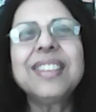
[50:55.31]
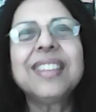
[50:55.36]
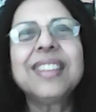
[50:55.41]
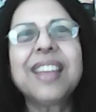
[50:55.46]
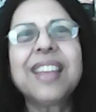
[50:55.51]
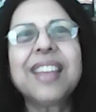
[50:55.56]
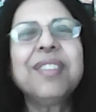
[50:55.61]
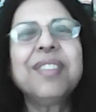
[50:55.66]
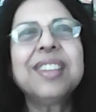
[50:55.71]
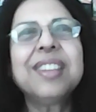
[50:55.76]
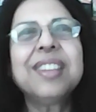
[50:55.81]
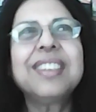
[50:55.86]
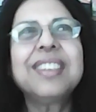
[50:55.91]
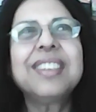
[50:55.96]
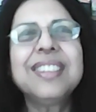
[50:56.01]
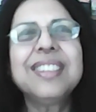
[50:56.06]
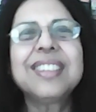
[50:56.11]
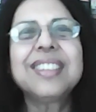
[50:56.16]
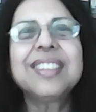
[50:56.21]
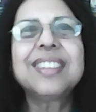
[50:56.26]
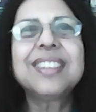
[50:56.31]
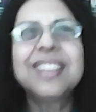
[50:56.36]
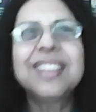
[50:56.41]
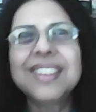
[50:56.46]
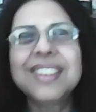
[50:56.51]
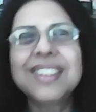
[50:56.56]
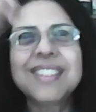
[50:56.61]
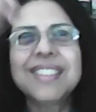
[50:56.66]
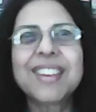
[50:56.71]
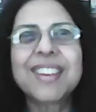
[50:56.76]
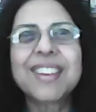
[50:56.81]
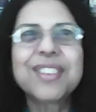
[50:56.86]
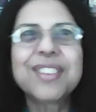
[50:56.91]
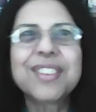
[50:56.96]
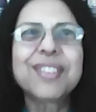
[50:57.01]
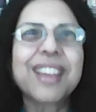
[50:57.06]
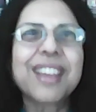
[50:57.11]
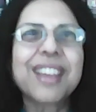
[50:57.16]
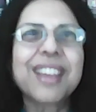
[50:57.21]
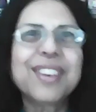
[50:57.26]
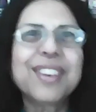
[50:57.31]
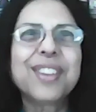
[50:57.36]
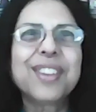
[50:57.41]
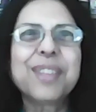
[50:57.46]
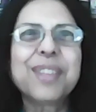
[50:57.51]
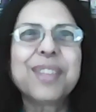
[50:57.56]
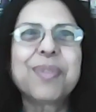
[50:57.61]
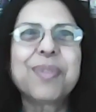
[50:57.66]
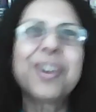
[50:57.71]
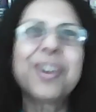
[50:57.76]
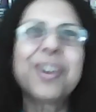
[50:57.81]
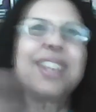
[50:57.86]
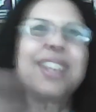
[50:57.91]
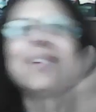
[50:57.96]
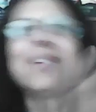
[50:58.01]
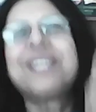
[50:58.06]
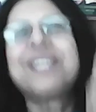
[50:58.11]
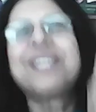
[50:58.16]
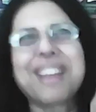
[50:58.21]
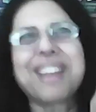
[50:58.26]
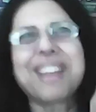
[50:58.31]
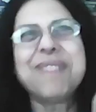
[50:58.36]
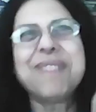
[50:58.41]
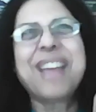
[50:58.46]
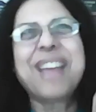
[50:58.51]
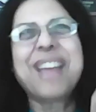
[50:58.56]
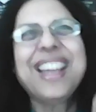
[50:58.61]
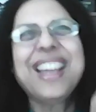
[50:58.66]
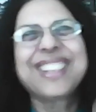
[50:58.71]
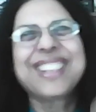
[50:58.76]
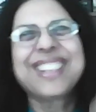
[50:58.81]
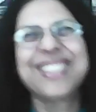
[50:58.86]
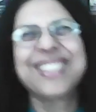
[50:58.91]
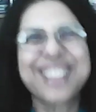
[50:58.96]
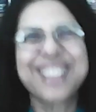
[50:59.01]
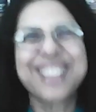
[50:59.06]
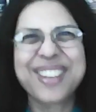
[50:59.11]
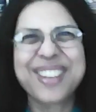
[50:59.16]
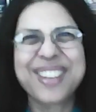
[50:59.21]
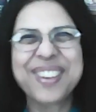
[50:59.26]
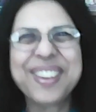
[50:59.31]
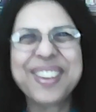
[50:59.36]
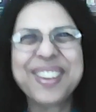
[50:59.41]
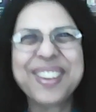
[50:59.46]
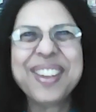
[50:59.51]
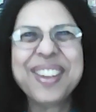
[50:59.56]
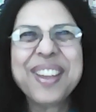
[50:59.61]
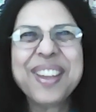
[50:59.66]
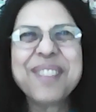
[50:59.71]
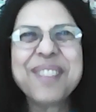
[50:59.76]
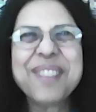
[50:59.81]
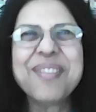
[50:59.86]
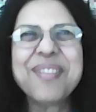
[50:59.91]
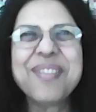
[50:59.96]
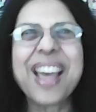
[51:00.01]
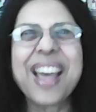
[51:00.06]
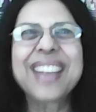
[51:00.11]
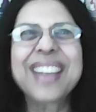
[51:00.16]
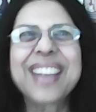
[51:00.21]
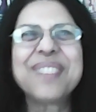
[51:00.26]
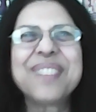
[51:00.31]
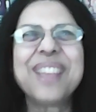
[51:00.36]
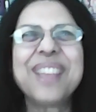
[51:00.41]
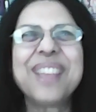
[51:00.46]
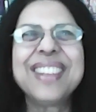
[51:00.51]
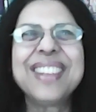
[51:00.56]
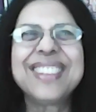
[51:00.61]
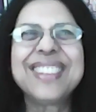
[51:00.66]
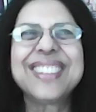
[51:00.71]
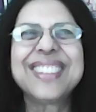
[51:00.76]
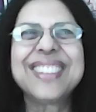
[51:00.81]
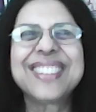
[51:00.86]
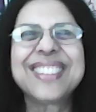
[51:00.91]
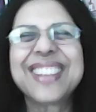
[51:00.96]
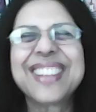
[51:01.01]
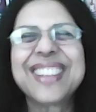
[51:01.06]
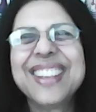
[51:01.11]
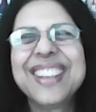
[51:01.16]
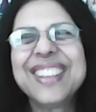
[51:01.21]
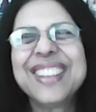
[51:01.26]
And then when the teacher turned around to write on the board, he would run back to the back benches.